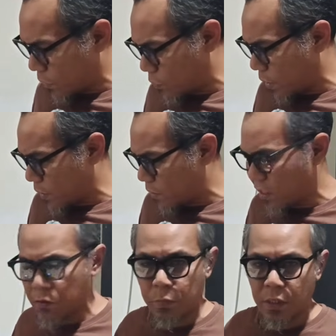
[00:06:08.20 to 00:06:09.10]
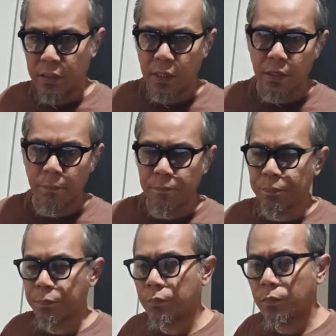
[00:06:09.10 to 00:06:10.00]
as you can see, it's printing
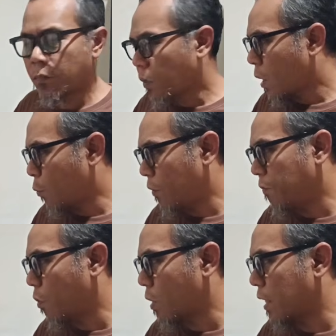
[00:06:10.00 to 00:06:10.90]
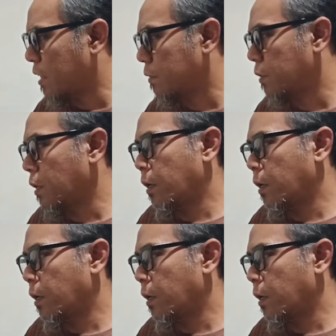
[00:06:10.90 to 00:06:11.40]
with 4 colors.